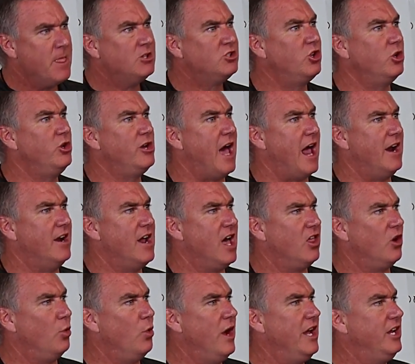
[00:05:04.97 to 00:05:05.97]
So you got
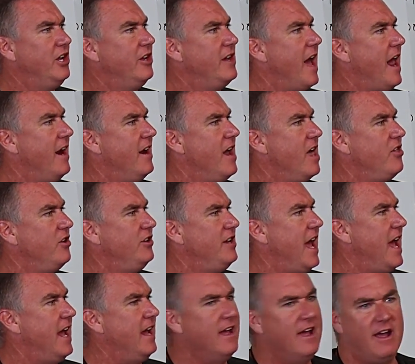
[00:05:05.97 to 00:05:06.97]
another week, you got another
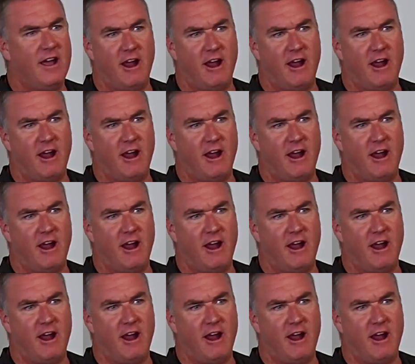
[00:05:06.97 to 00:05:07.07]
day.